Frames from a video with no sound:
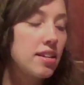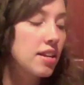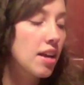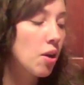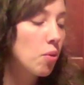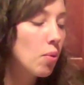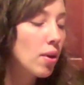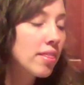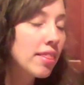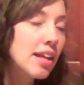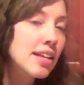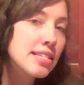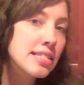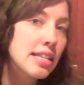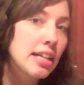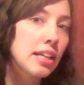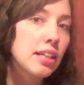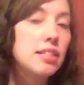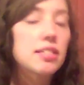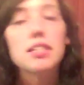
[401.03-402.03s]
Now, one
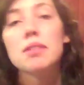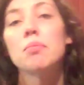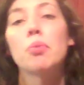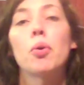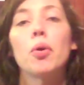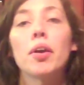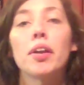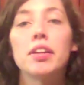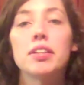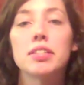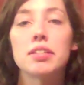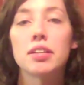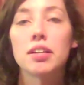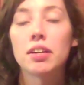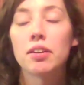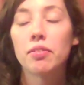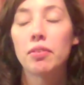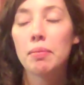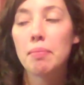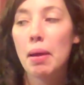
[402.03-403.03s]
last thing that's important to
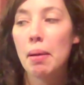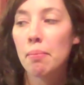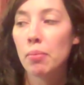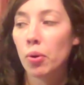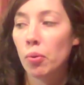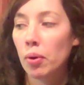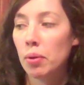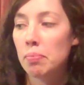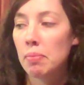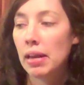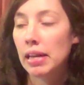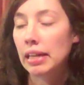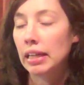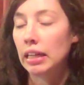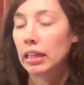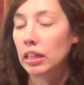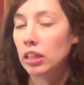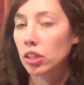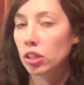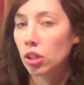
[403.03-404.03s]
remember when
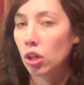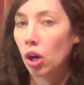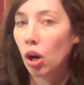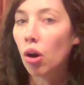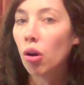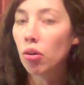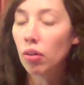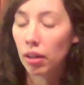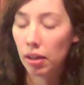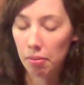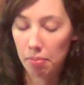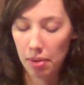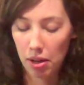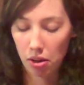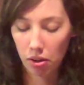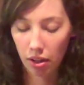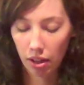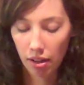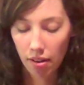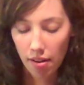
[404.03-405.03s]
making your coconut
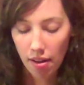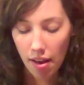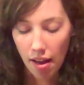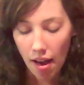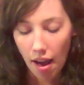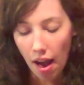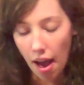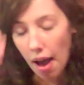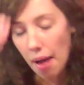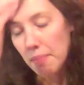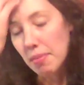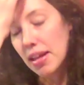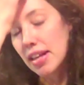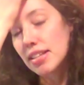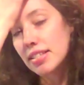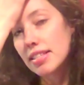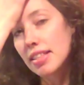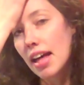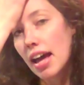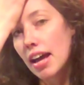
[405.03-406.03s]
milk
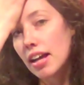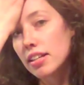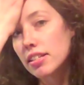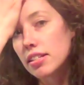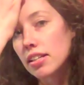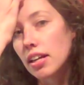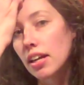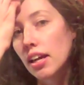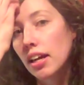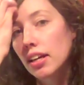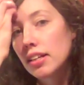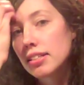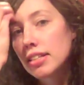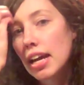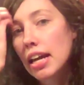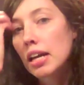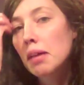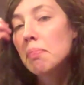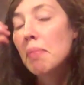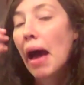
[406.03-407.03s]
is that it can
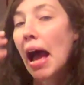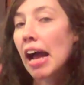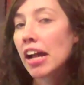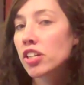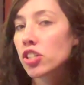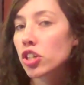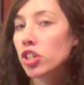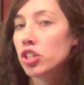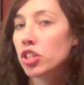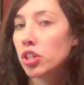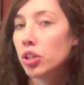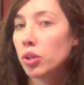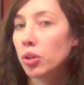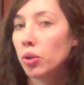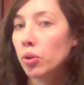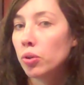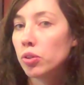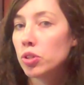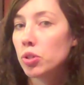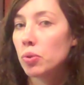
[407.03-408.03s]
take a batch or
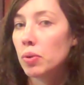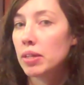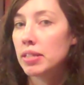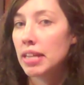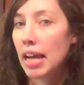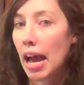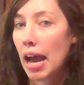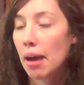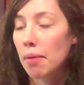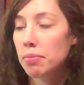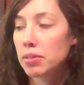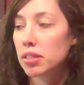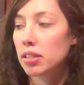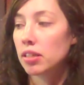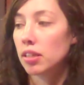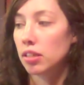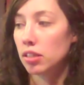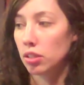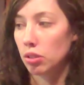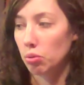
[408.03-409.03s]
two to adapt
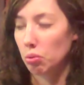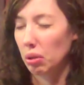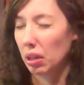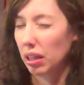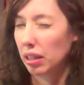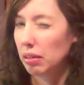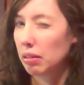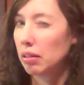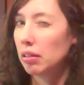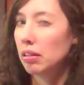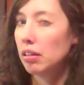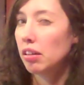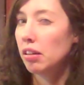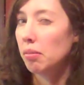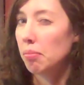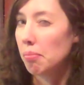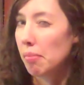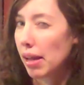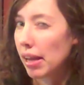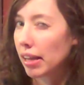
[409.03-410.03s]
and to really
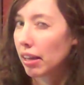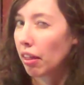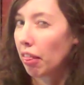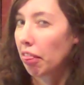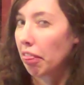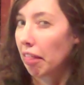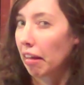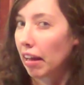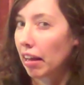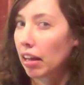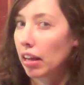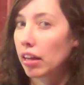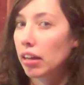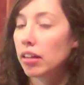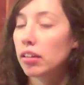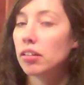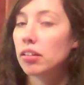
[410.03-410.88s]
make a thick,